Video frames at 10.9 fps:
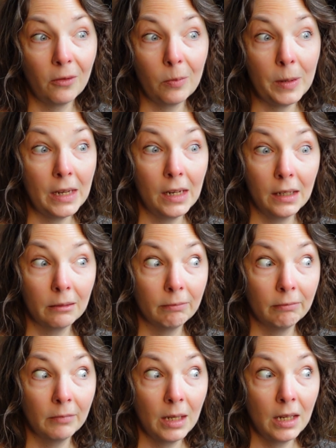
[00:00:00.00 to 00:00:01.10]

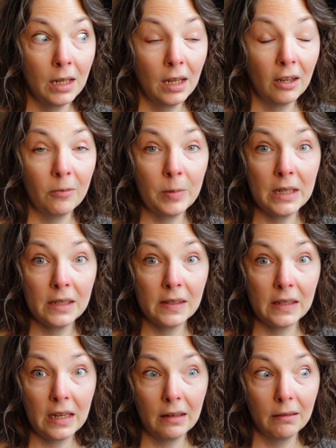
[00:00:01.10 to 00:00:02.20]
being
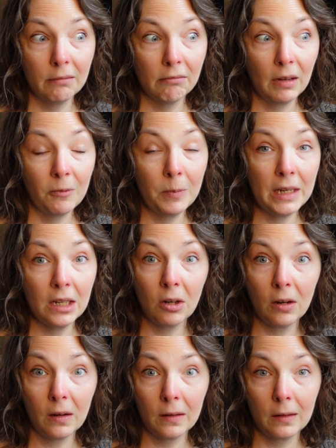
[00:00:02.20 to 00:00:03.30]
seen, of being
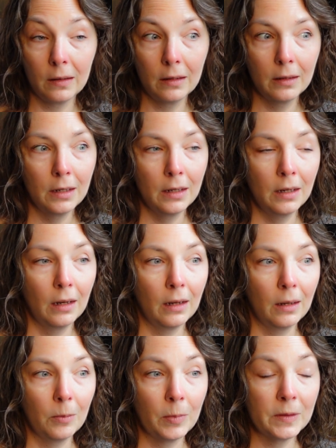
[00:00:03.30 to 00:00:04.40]
heard,
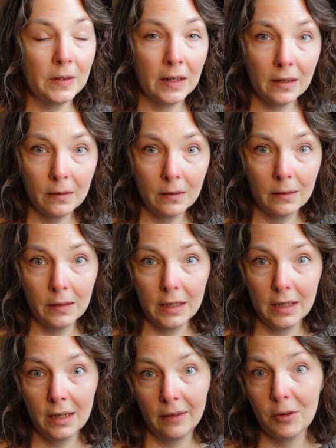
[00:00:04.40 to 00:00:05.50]

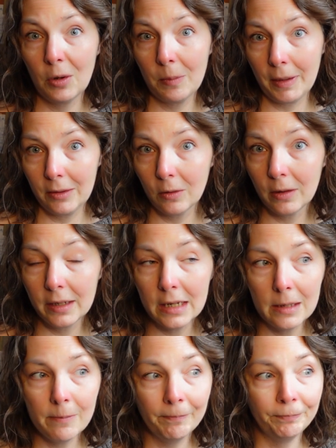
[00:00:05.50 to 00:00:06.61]
particularly if you're a minority.